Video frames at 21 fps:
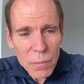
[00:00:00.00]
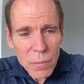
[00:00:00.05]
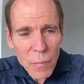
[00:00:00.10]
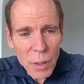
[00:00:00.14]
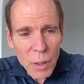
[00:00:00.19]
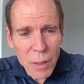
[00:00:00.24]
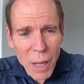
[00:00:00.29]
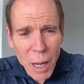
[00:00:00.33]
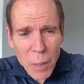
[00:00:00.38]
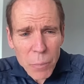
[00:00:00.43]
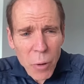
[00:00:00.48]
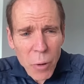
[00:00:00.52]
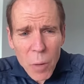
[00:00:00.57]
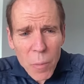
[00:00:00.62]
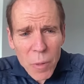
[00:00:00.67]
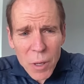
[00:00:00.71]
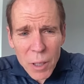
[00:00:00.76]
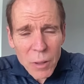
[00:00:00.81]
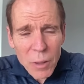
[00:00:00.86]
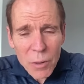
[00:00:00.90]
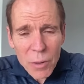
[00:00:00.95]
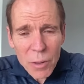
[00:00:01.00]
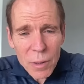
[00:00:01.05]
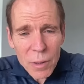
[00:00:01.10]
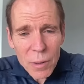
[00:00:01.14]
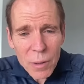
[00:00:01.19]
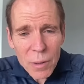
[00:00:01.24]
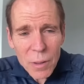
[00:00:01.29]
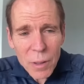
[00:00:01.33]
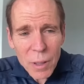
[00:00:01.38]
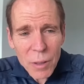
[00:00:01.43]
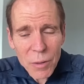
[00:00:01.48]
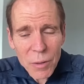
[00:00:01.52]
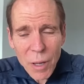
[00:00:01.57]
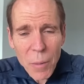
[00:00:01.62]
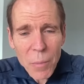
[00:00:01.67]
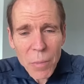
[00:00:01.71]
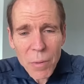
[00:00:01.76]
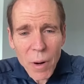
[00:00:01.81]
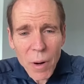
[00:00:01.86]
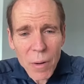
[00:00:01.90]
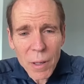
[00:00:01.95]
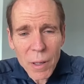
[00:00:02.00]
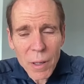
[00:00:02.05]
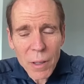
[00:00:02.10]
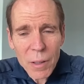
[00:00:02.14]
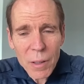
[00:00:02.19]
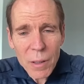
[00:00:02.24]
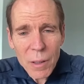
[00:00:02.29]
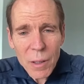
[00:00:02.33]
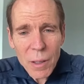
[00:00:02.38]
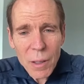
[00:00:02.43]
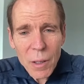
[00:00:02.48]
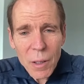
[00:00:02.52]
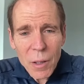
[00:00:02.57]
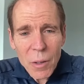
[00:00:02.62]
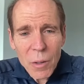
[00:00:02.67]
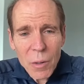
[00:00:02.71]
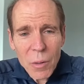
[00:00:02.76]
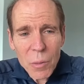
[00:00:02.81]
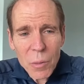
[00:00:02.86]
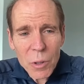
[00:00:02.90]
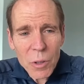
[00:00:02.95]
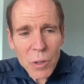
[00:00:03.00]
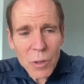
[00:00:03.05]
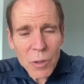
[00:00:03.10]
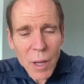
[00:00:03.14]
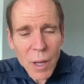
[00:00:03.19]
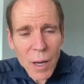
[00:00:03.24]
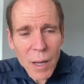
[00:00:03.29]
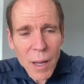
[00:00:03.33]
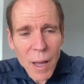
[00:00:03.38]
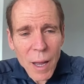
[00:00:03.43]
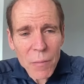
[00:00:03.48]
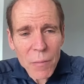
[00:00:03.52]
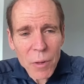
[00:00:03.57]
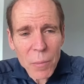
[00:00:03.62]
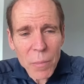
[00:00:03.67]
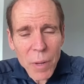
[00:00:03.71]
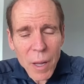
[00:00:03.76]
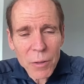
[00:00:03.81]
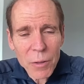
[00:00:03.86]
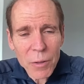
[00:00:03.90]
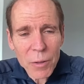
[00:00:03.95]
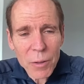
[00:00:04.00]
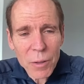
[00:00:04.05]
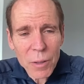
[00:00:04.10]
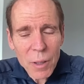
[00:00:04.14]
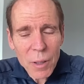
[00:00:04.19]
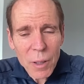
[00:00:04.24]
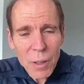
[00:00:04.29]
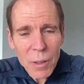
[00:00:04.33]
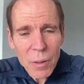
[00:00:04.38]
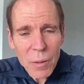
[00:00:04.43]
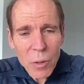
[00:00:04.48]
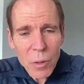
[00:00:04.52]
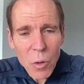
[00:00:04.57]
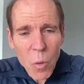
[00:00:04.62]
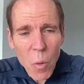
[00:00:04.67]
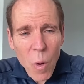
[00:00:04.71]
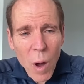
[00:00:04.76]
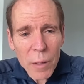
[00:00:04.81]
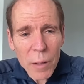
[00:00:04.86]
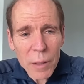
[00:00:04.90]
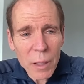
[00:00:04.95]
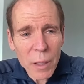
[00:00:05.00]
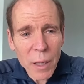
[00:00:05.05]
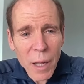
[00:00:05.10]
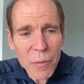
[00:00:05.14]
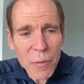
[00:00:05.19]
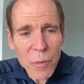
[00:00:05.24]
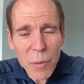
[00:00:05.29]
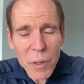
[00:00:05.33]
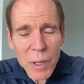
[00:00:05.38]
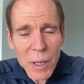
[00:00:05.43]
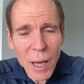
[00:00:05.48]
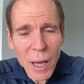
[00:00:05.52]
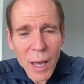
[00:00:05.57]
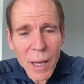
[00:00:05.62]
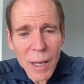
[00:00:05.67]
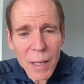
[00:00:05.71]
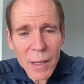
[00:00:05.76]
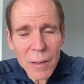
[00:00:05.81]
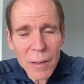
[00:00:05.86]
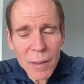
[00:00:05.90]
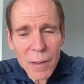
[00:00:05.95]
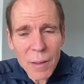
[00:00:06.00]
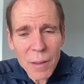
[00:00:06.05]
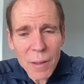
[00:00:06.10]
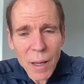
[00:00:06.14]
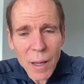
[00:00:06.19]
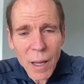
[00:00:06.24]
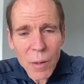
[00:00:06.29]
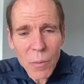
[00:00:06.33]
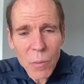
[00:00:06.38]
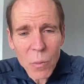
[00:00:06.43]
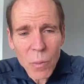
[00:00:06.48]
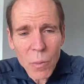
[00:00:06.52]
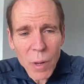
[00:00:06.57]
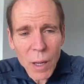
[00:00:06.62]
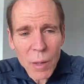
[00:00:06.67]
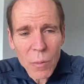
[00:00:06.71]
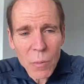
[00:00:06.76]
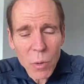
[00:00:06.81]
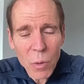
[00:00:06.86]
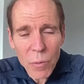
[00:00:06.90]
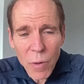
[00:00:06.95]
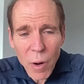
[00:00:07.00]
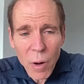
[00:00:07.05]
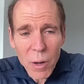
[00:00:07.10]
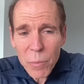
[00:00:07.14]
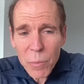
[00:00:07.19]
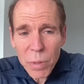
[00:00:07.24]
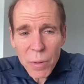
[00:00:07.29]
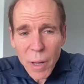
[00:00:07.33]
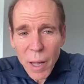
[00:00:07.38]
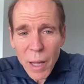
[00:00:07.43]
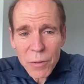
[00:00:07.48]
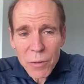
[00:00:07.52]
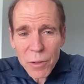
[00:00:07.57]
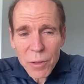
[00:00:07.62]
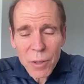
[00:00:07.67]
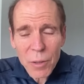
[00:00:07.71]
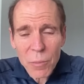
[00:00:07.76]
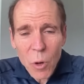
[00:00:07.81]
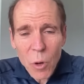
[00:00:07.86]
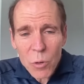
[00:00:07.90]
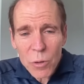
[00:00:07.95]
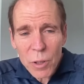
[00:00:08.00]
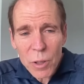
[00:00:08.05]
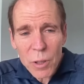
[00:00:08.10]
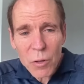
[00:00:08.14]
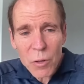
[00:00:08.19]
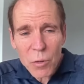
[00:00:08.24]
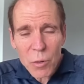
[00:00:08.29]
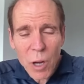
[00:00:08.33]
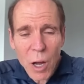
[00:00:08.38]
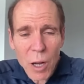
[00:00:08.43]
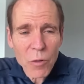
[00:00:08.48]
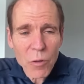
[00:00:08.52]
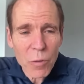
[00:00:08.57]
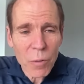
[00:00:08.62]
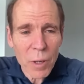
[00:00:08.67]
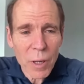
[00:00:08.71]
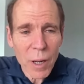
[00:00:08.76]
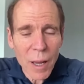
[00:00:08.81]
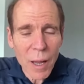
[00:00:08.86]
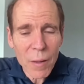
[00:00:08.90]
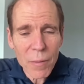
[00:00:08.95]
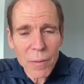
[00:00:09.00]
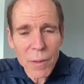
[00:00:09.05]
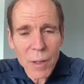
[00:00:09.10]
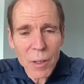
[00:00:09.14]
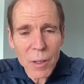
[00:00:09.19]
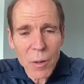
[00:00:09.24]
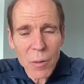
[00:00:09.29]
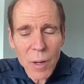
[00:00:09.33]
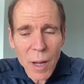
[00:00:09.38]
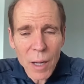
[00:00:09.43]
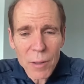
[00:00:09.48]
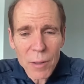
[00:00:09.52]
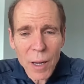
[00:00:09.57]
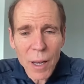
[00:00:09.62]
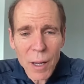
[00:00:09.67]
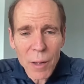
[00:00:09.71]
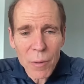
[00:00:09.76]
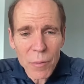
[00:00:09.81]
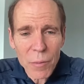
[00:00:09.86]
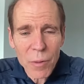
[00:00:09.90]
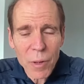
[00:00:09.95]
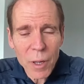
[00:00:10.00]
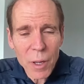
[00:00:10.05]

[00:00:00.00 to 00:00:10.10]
not permanent, it's temporary. We just got to have the best quality life we can. And, and we're very blessed in most in this country to have you know not to have